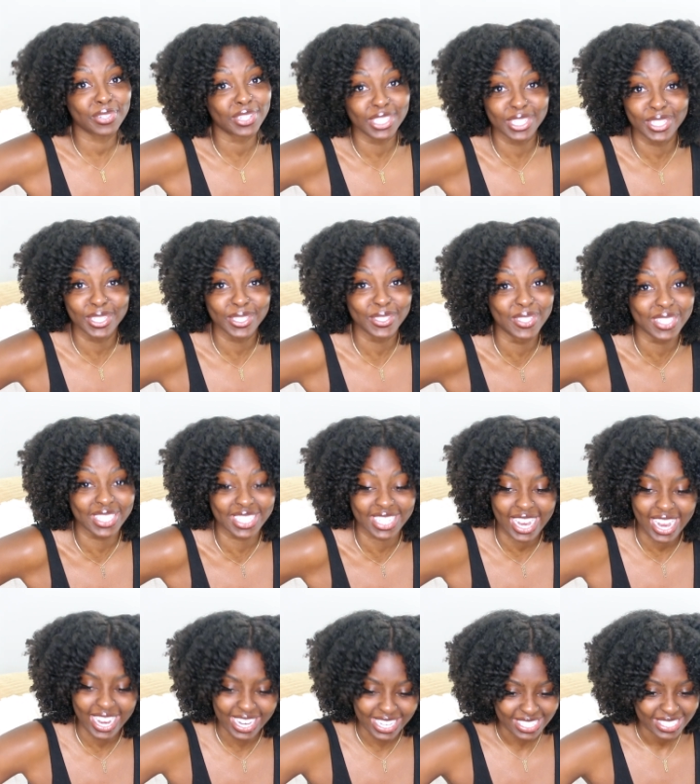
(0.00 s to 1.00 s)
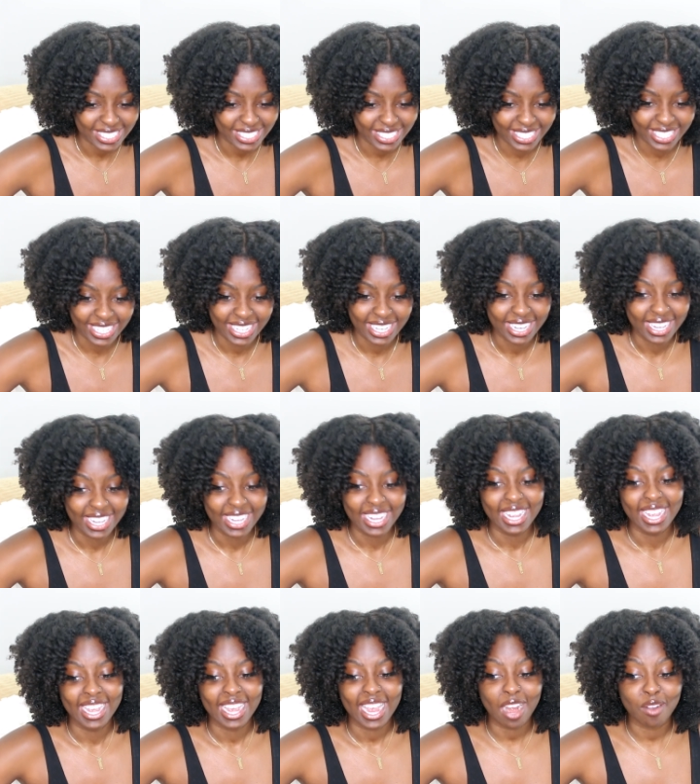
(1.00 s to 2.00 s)
for you guys.
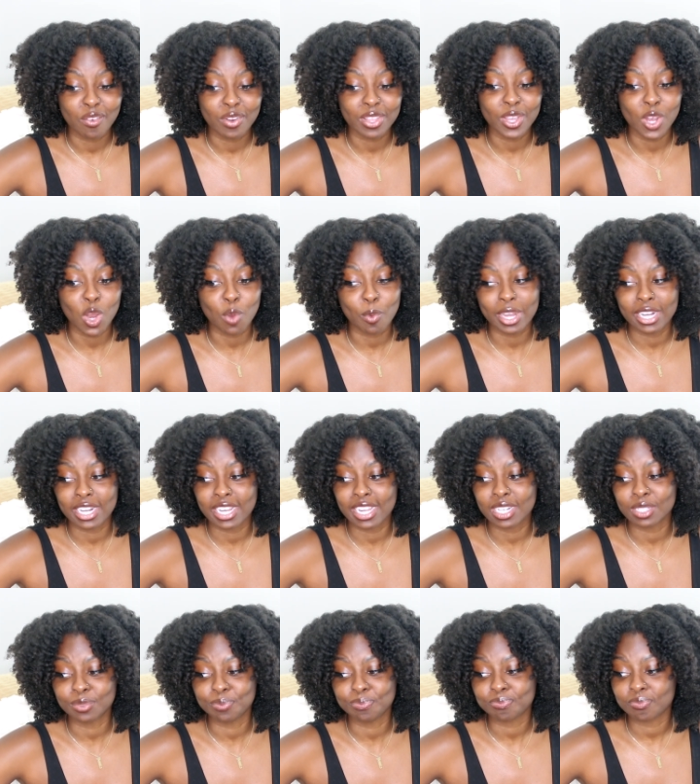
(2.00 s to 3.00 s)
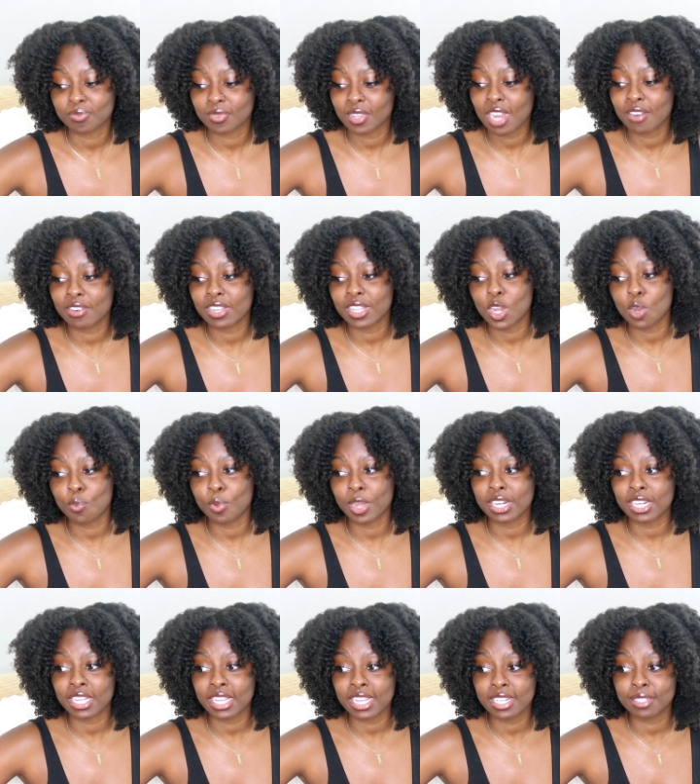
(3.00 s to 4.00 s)
I really hope I did. I really hope
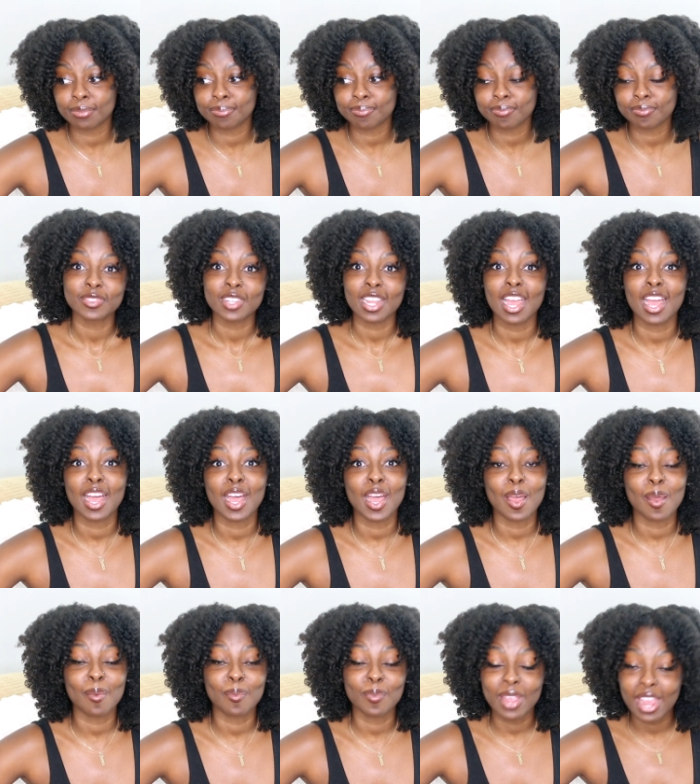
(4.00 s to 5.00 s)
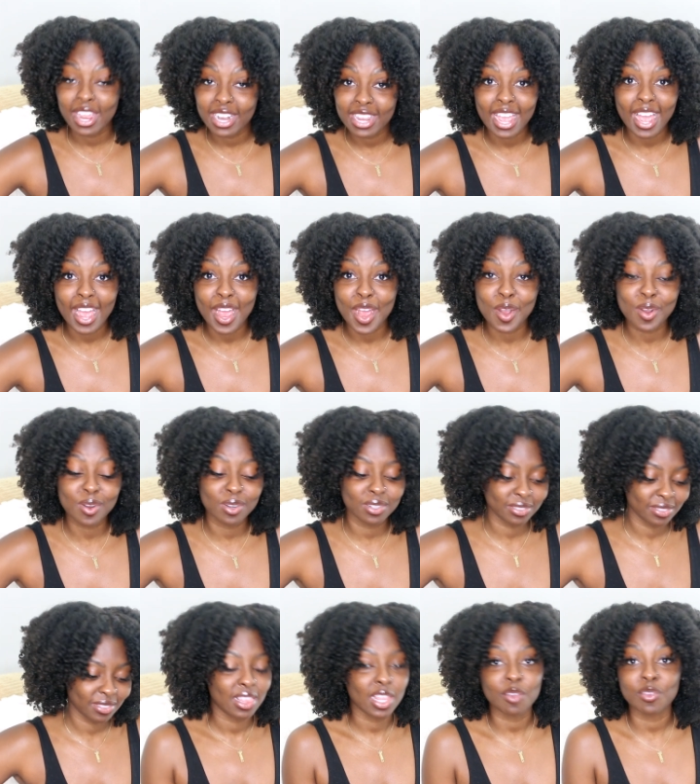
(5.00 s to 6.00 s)
I did. Um, anyhow,
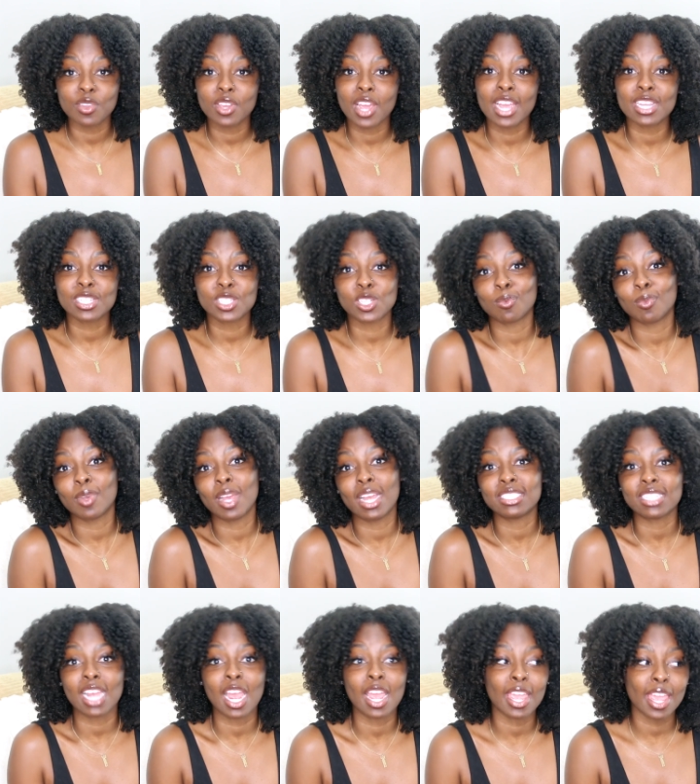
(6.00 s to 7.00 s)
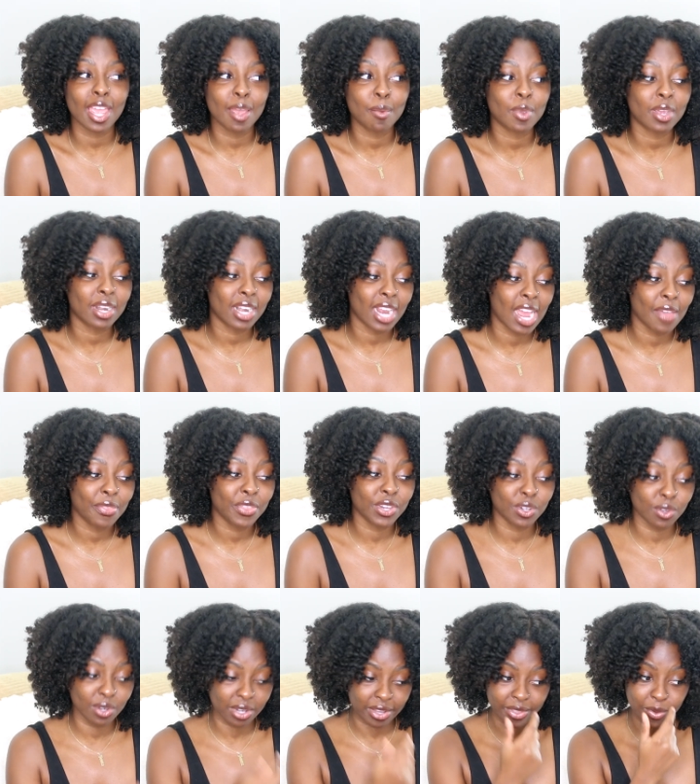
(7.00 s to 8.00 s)
love you guys so much. I am gonna have to
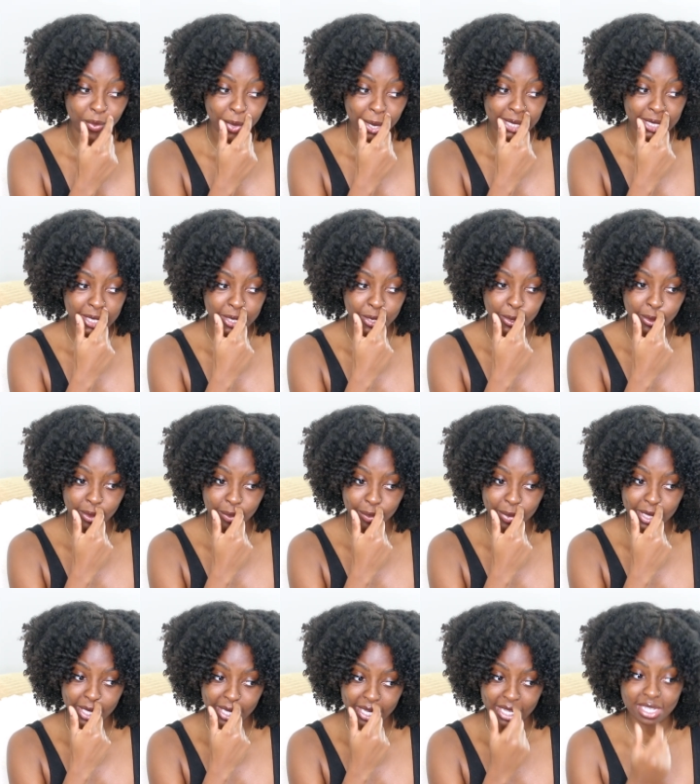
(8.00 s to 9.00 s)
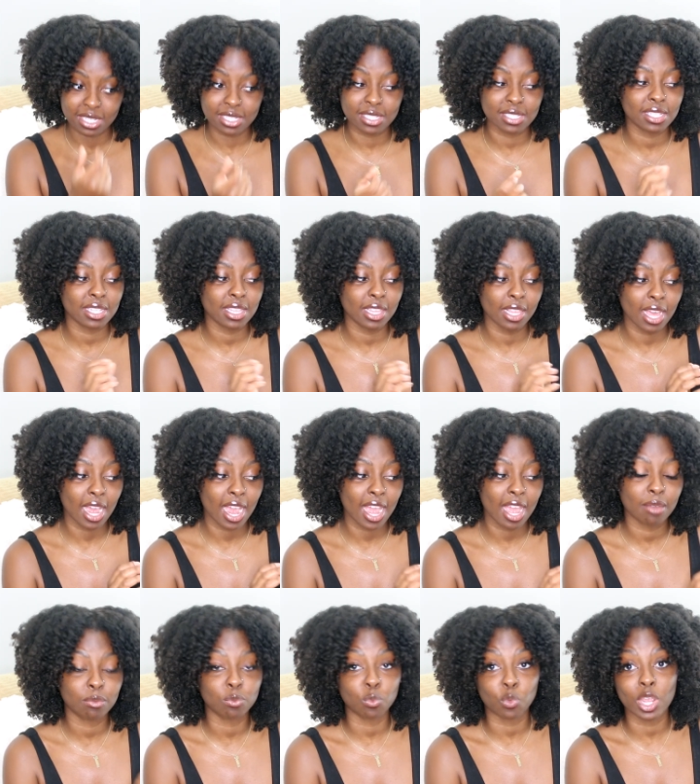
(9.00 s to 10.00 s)
do another one soon because
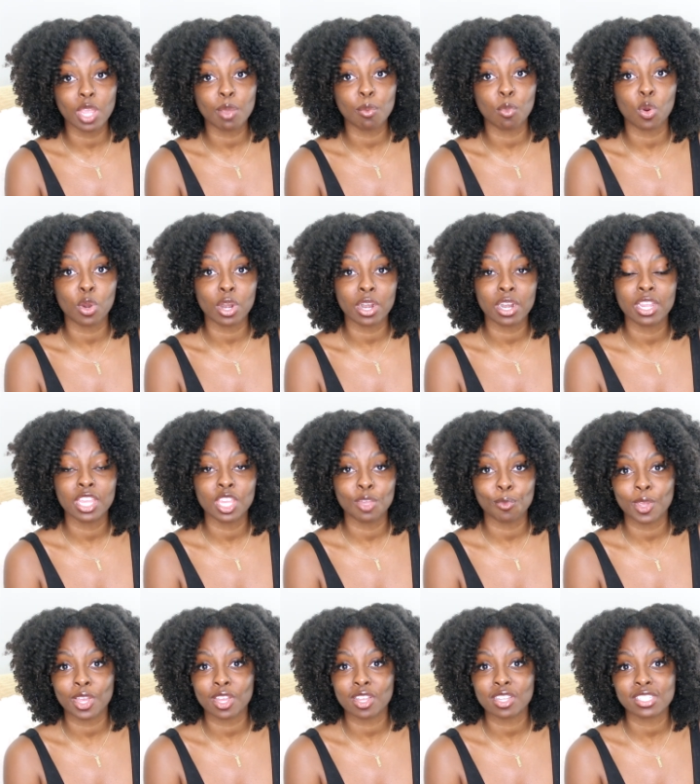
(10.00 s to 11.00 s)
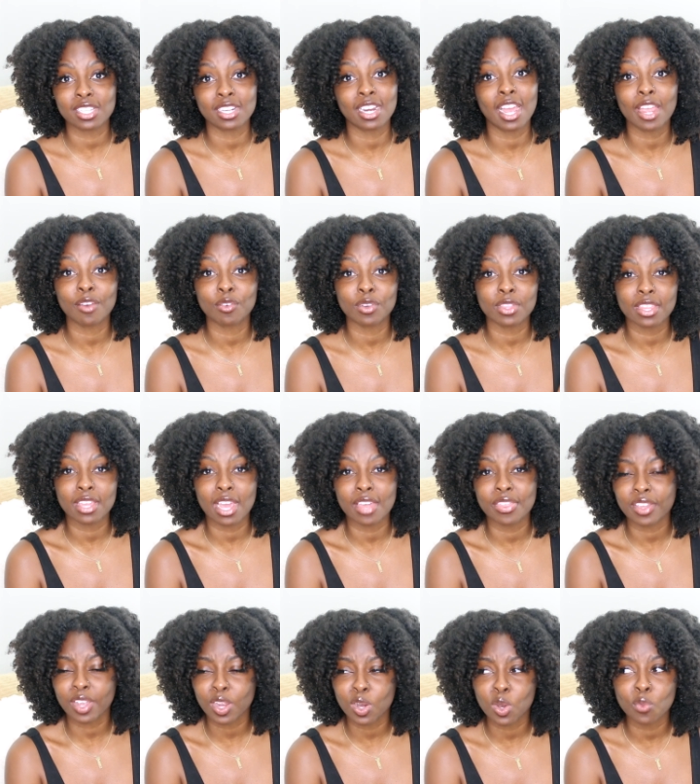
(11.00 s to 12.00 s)
I have way more emails and I, really, I
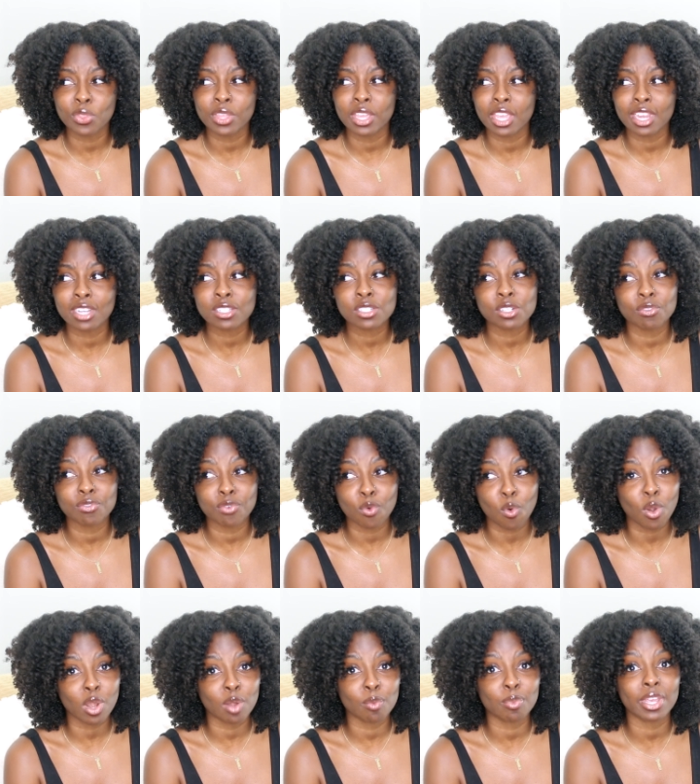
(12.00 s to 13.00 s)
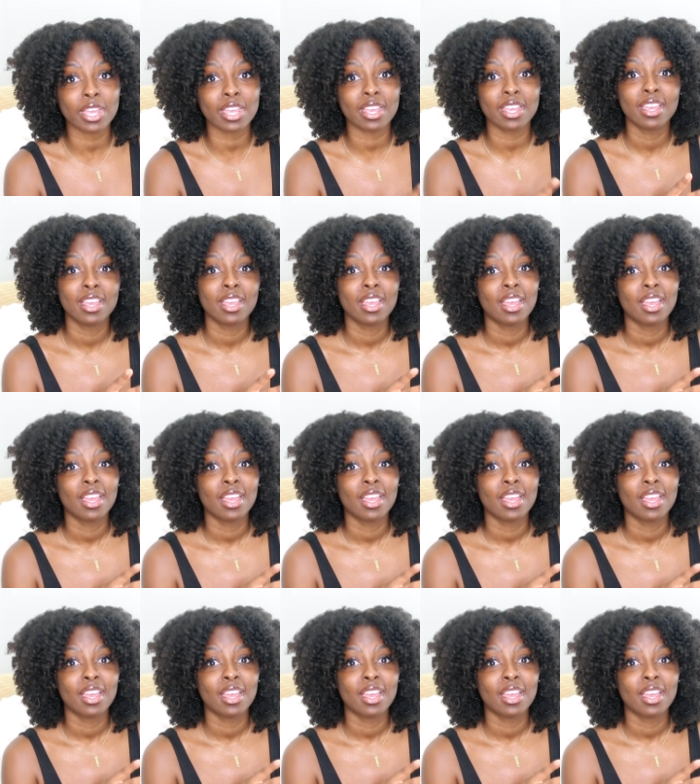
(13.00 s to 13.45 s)
think I only answered four, but